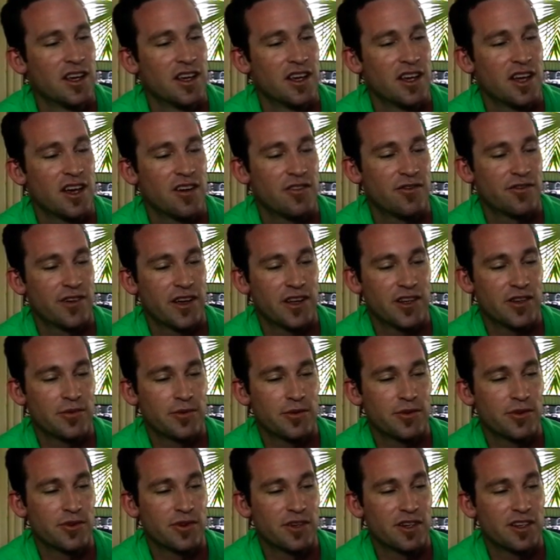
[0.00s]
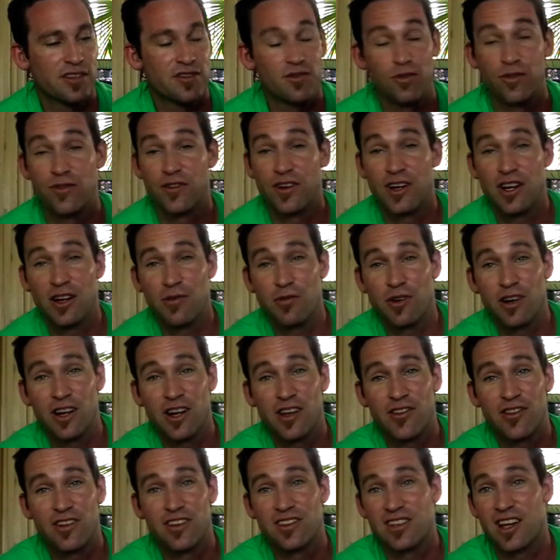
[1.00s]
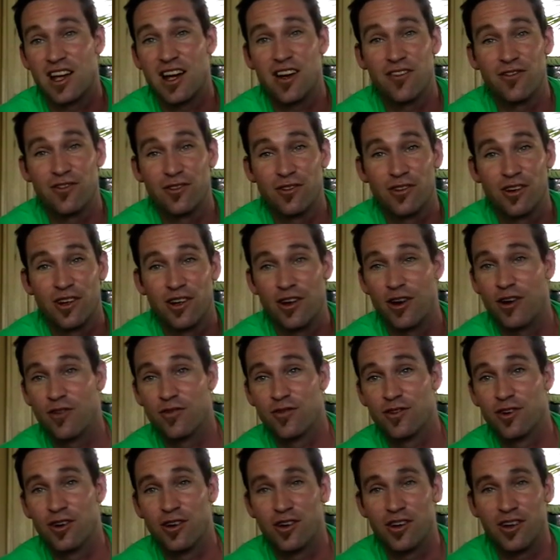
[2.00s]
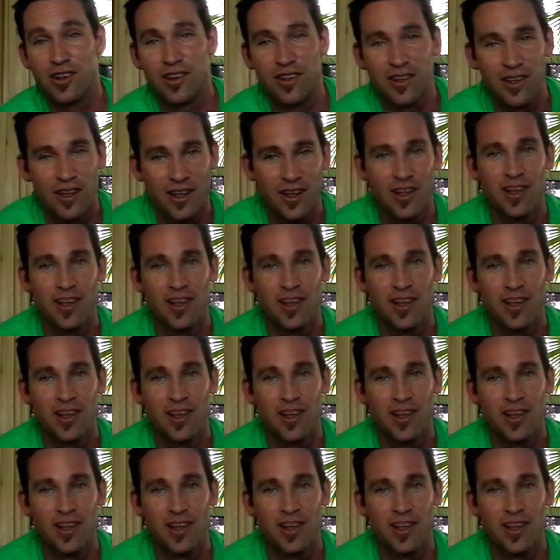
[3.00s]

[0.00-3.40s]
how valuable it is, or if anyone out there is after it. I've got it.